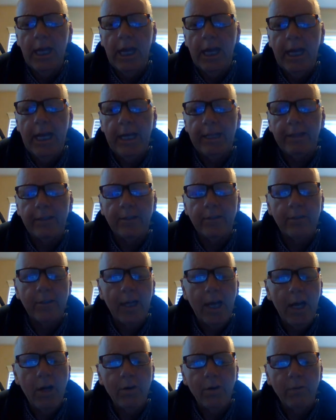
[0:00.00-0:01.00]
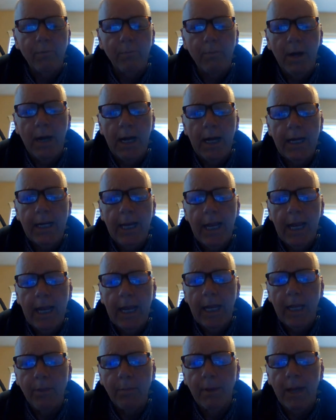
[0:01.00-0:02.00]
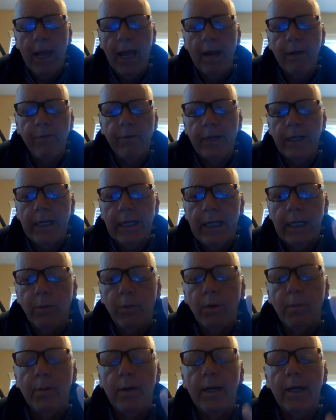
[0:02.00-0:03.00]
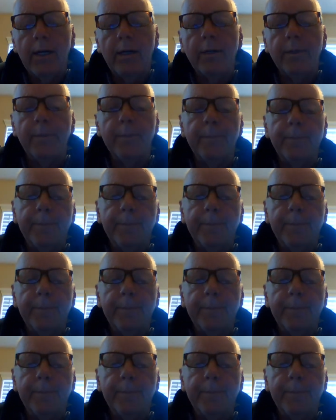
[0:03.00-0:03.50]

And at the sound of my name, every knee will bow.